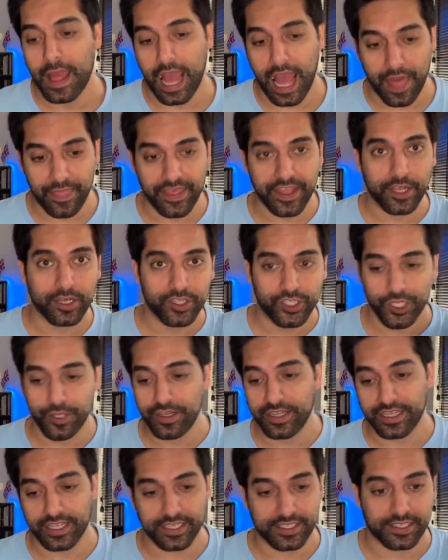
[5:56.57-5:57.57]
And they are
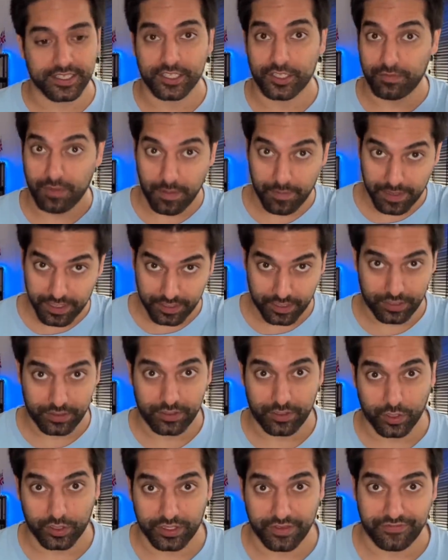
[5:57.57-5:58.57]
doing these things. You remember
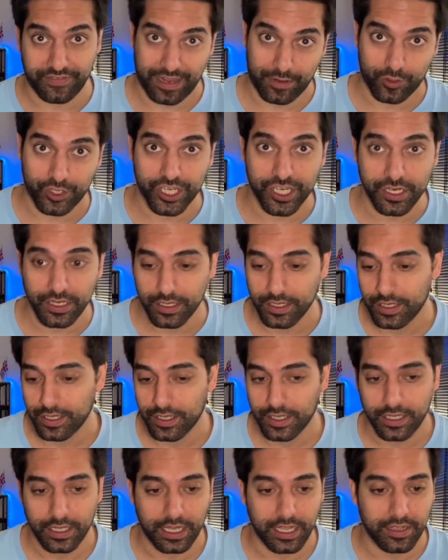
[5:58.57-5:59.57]
Dr. Fauci?
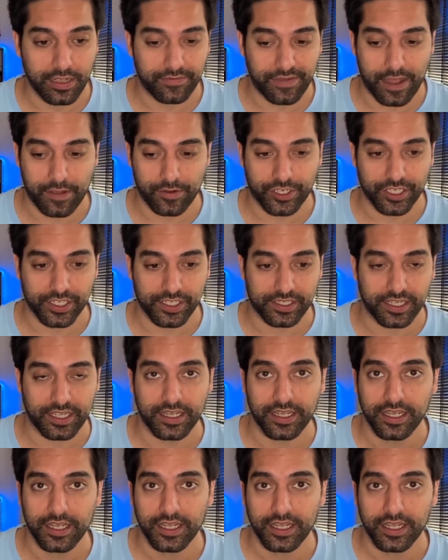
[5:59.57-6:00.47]
Fauci's